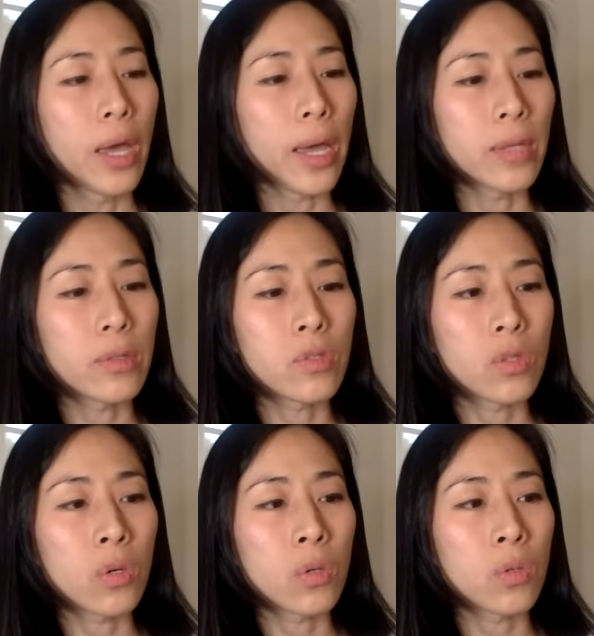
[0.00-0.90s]
And
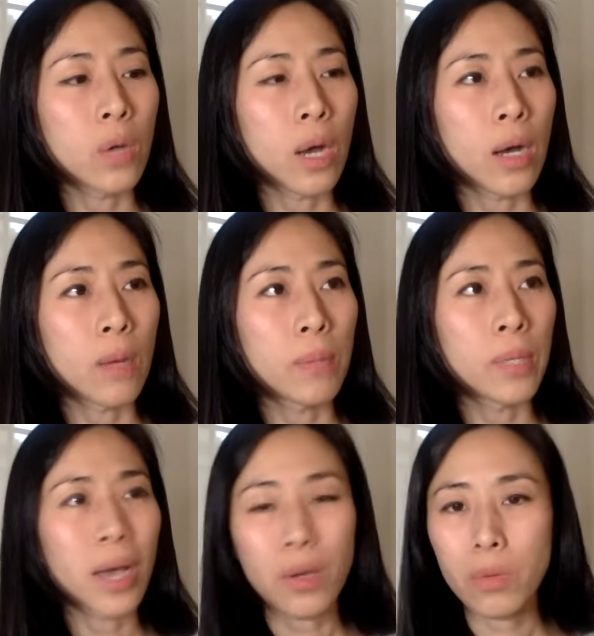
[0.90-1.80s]
so,
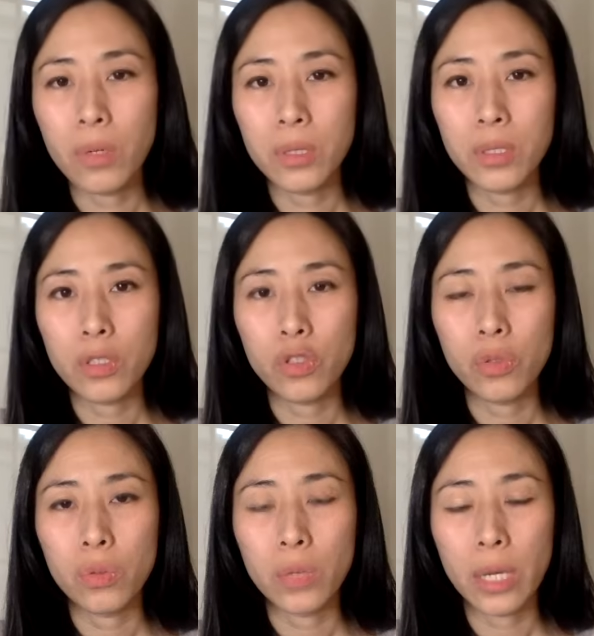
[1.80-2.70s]
but I wanted
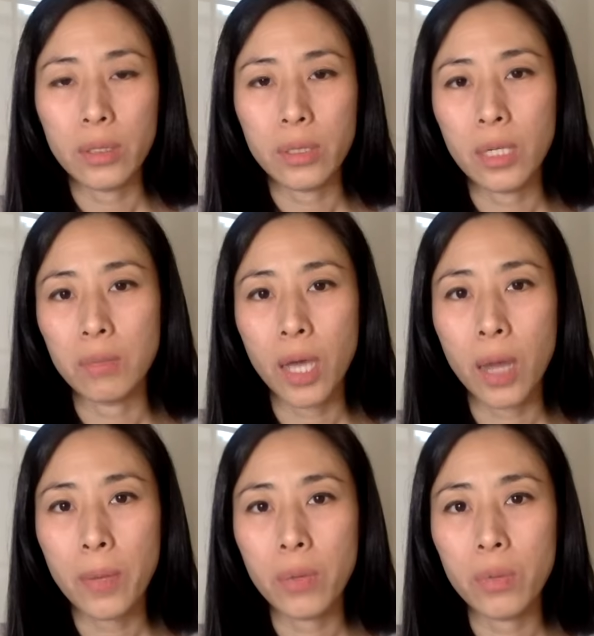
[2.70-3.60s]
to, at the same
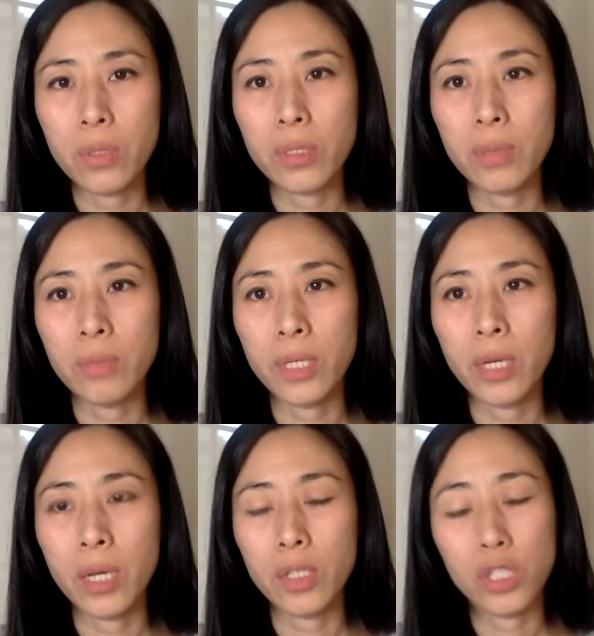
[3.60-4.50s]
time, I wanted something
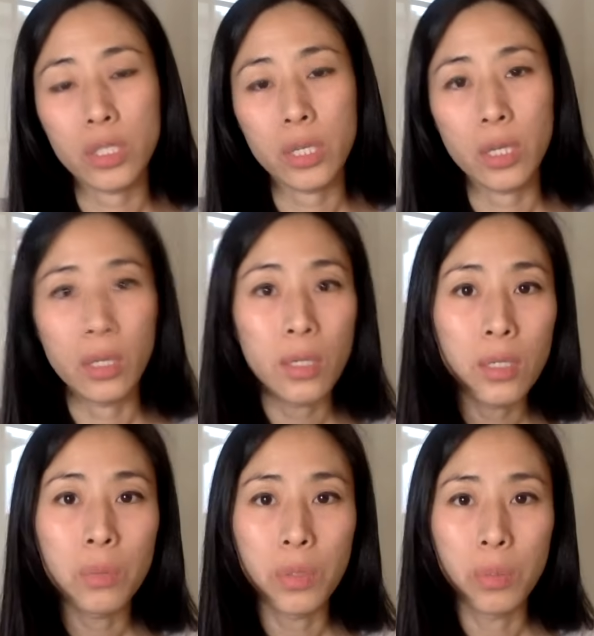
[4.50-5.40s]
actually a
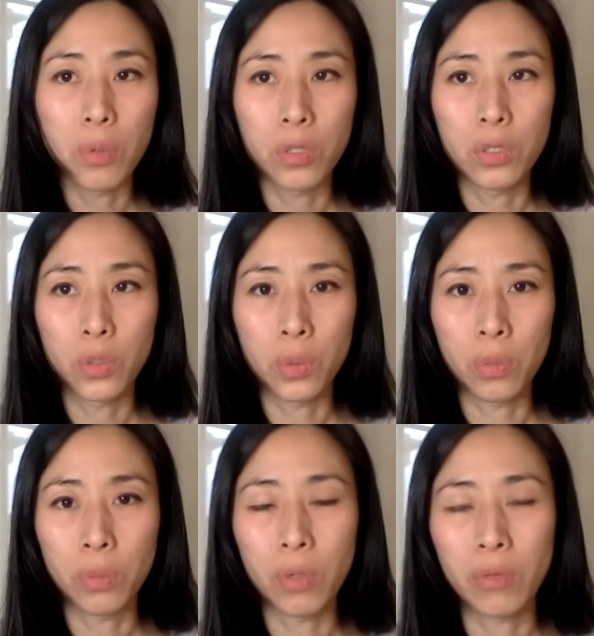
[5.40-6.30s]
little bit more
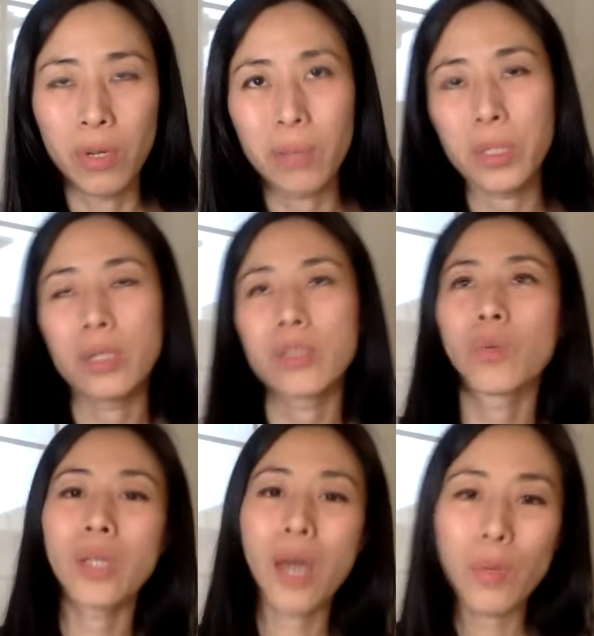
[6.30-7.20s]
durable, right? Because
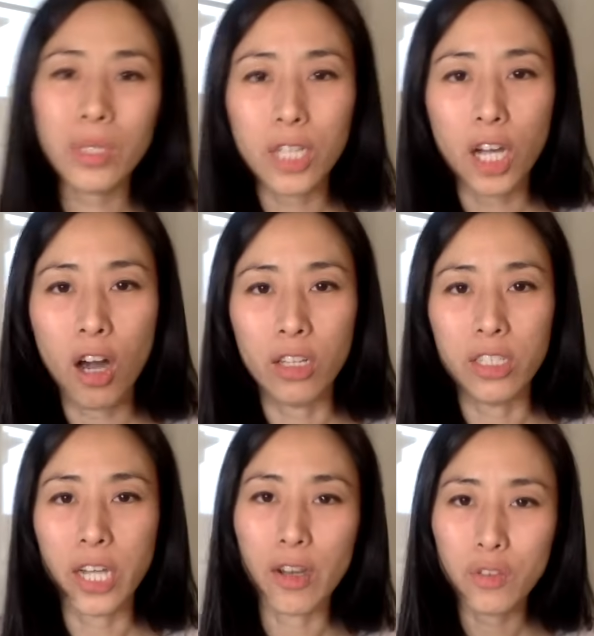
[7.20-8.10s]
when I was in college,
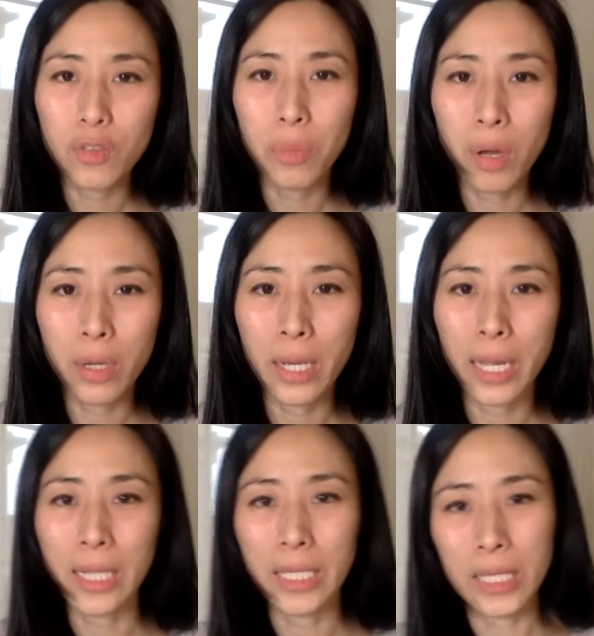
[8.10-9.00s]
I also bought it at
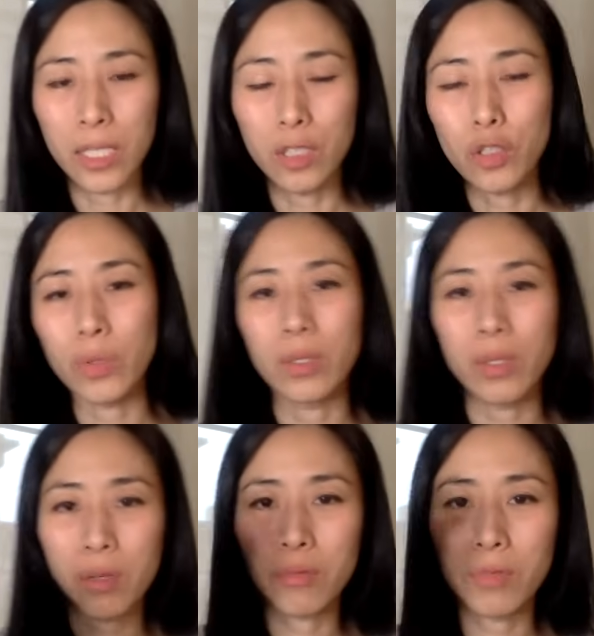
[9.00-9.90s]
IKEA too, and
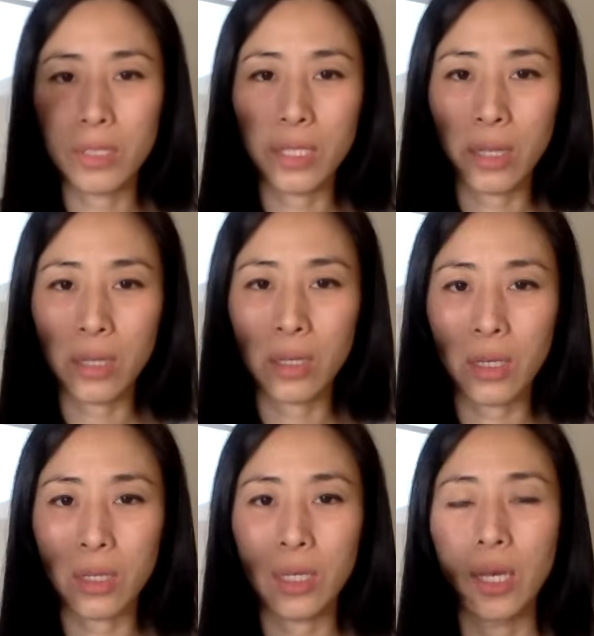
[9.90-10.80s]
they're really
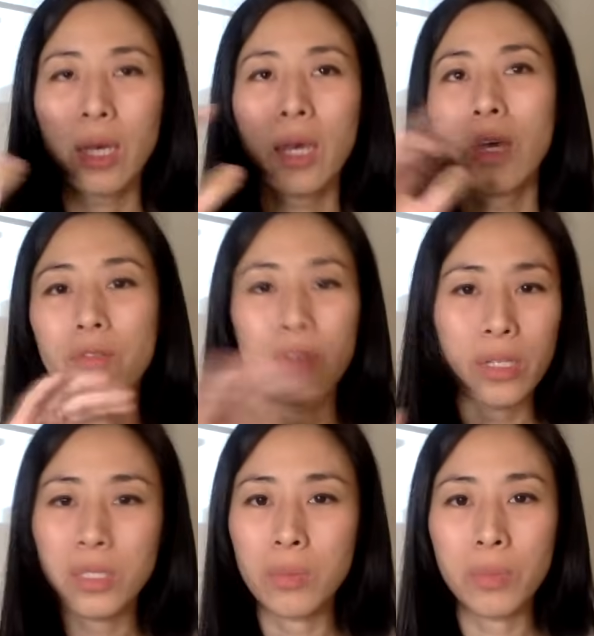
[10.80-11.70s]
thick, very
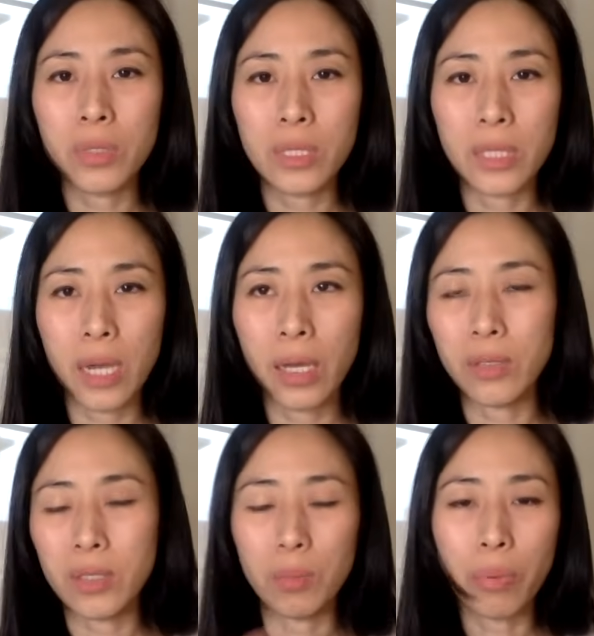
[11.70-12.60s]
simple design, has
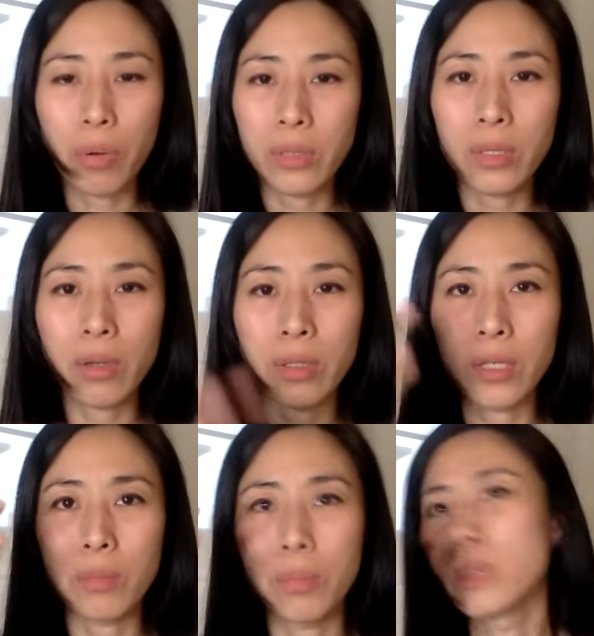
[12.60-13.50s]
some prints on
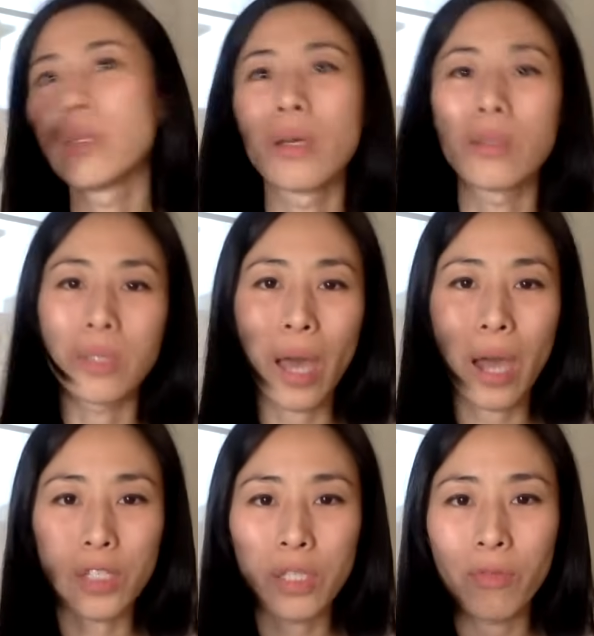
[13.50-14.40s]
it, but that's
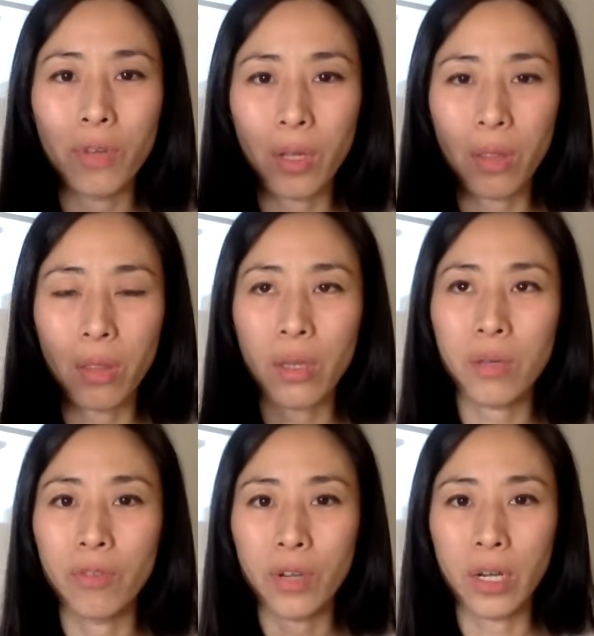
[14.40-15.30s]
actually very thick,
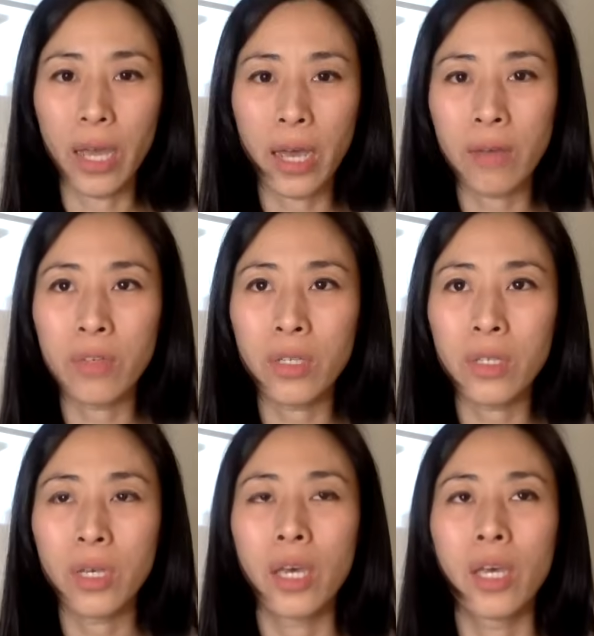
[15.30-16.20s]
very
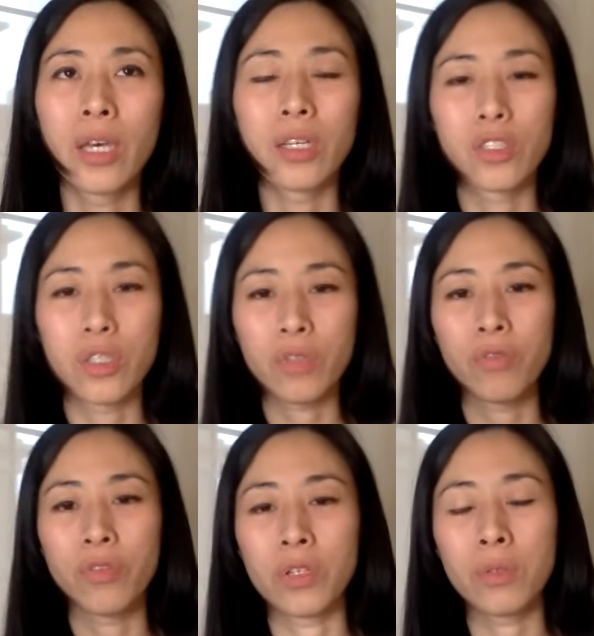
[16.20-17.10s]
heavy. It just
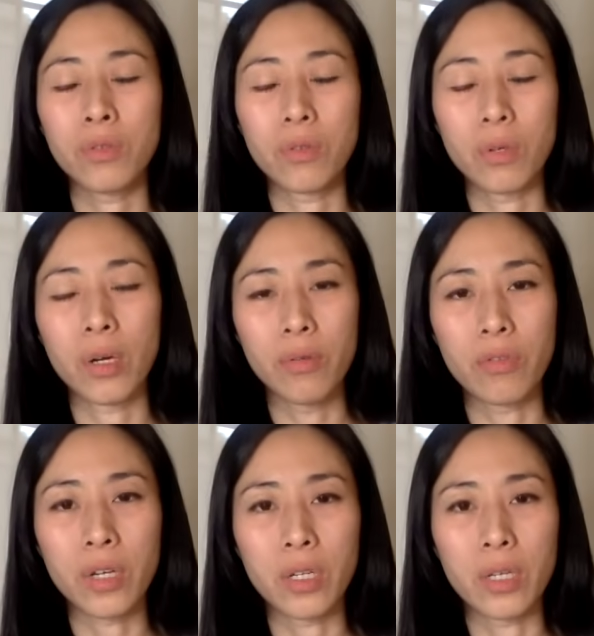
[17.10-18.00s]
felt
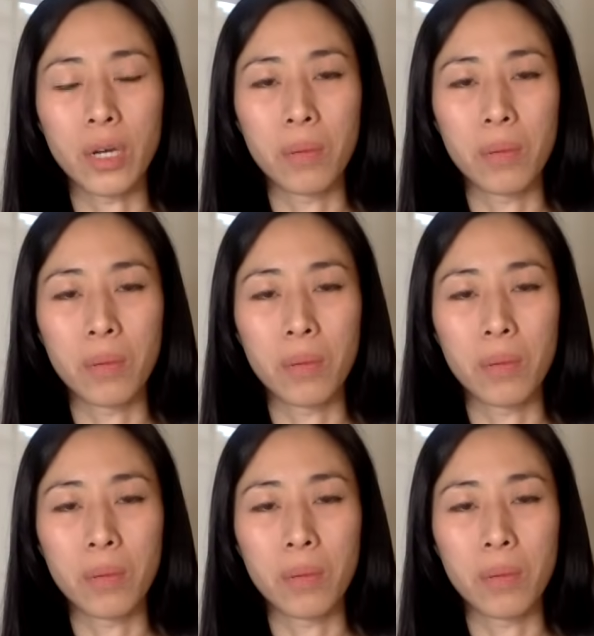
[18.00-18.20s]
very